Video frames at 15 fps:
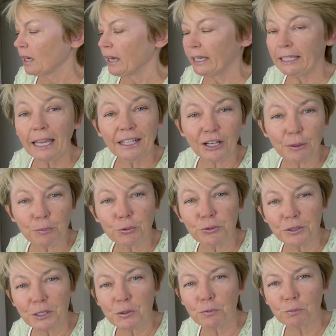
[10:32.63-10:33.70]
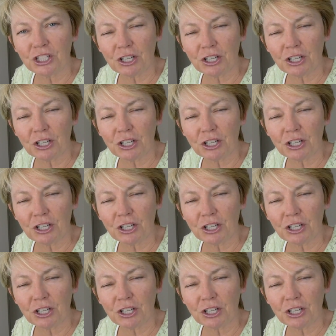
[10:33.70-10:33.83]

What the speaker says: Again, I bought this from